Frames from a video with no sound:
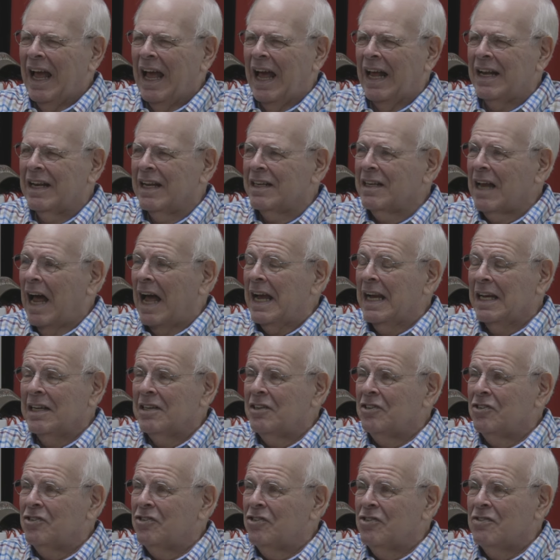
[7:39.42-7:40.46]
And I
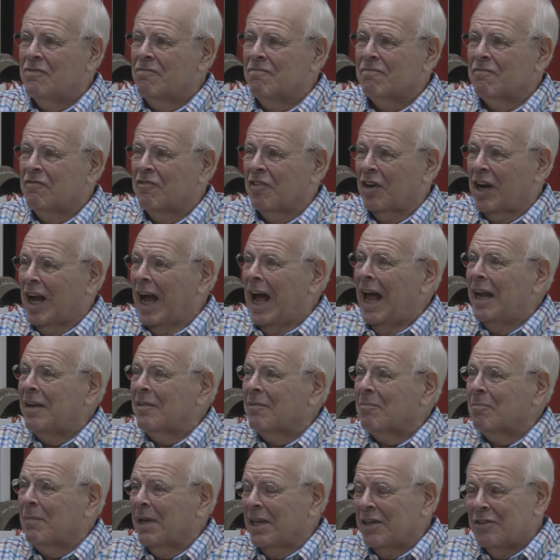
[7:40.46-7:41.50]
had
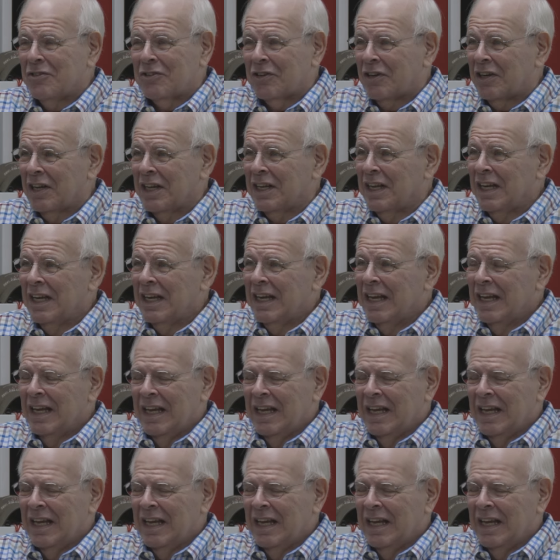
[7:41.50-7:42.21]
forgotten, basically.